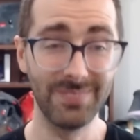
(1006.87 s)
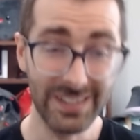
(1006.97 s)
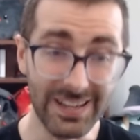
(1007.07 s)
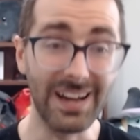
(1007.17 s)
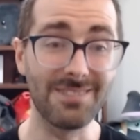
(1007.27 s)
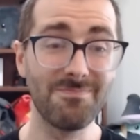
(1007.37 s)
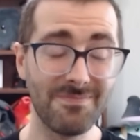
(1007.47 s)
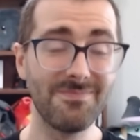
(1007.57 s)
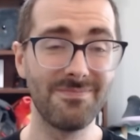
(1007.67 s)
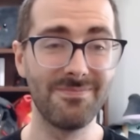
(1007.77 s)
Yeah,
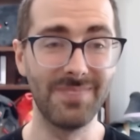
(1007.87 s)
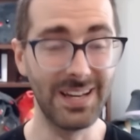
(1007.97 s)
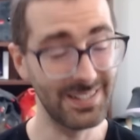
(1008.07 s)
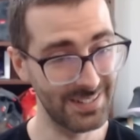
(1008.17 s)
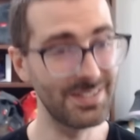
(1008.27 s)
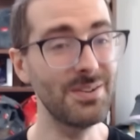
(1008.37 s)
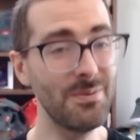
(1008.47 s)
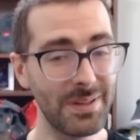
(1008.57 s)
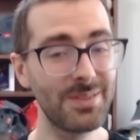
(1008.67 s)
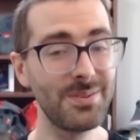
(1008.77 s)
Ancient Tomb
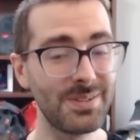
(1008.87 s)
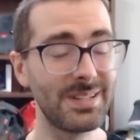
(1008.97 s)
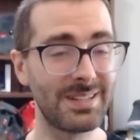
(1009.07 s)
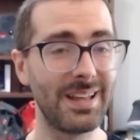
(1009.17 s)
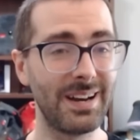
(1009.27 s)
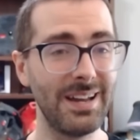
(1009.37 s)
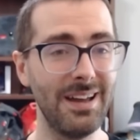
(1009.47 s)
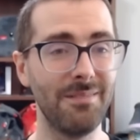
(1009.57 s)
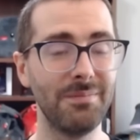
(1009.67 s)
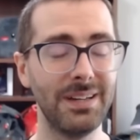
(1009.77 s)
enthusiast that I
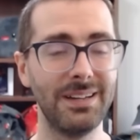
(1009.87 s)
am